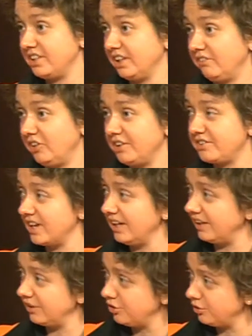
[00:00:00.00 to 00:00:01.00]
and very
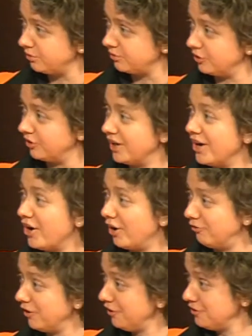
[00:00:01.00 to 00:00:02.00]
exciting too for our
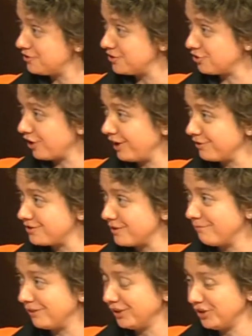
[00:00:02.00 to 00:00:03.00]
runners to try out
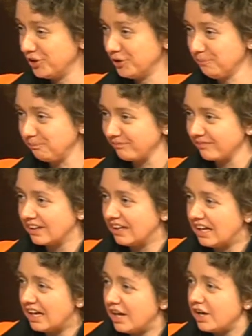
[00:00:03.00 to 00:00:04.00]
something new.
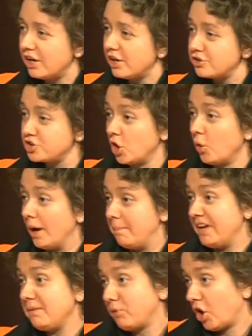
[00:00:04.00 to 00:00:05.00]
So a
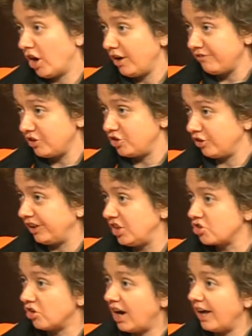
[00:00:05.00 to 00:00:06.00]
big part of the Turkey
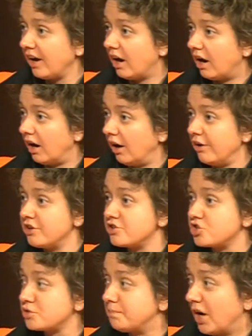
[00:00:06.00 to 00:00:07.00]
Trot are
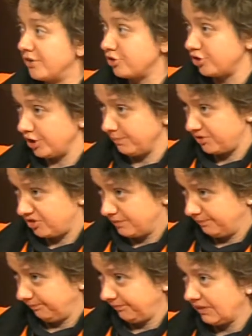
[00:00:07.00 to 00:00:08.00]
sponsorships.
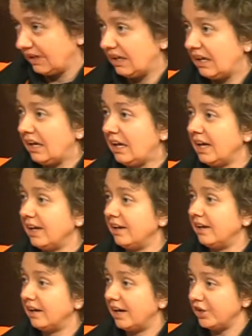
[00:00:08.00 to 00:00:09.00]
And
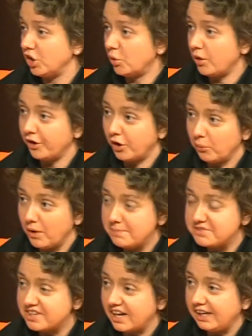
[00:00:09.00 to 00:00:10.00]
I know on our
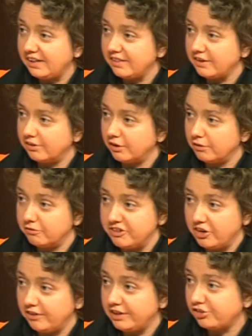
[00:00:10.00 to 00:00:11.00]
website there are
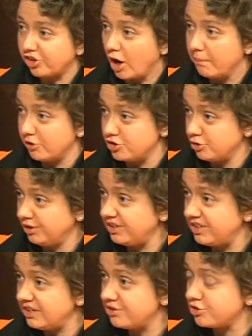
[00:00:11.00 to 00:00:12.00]
various
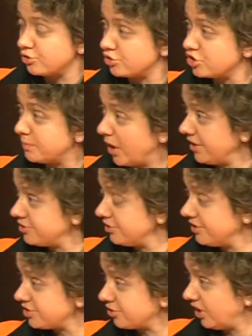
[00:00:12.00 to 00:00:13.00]
opportunities to sponsor
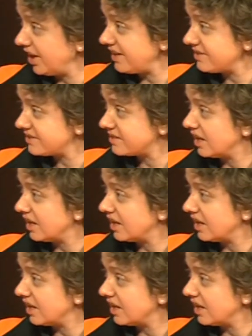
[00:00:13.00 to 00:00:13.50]
this race.